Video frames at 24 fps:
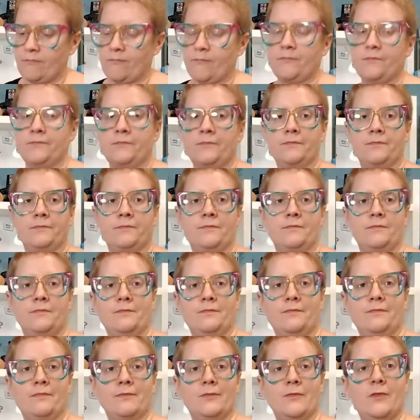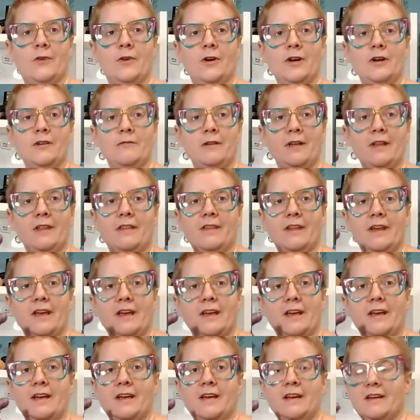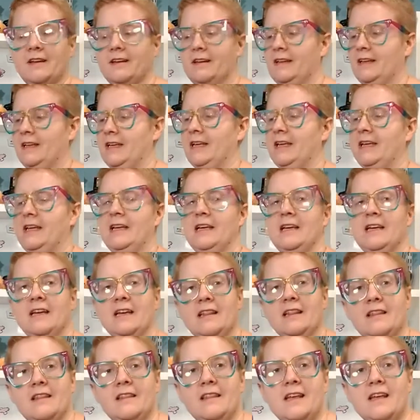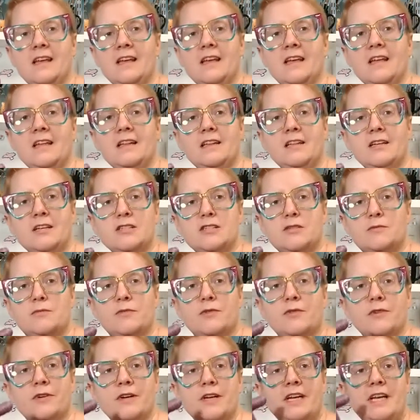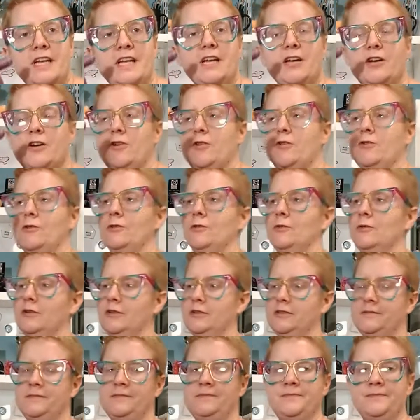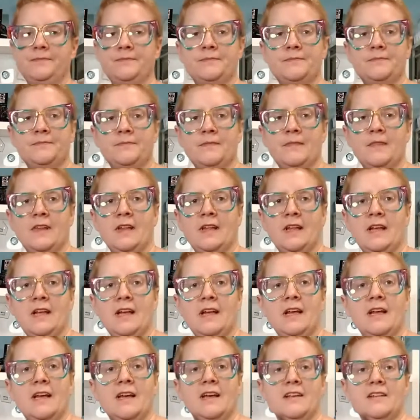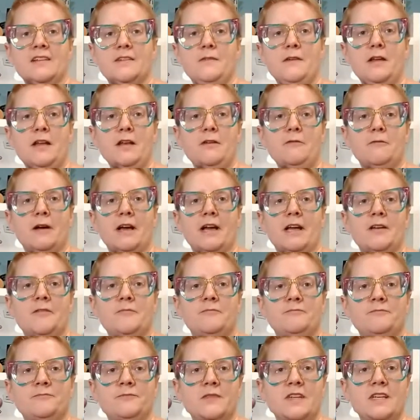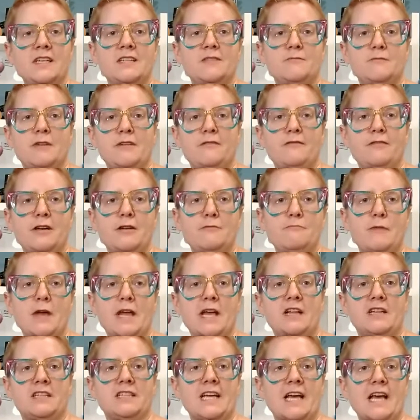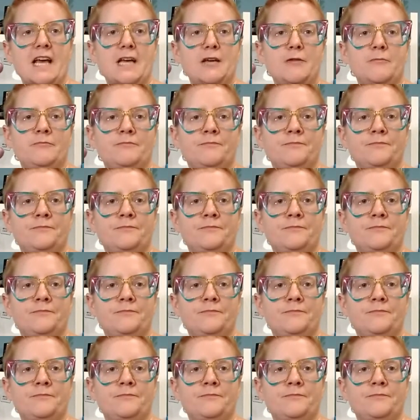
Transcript: What do you think? I think it looks pretty cool. So anyway, that's my fun mail day.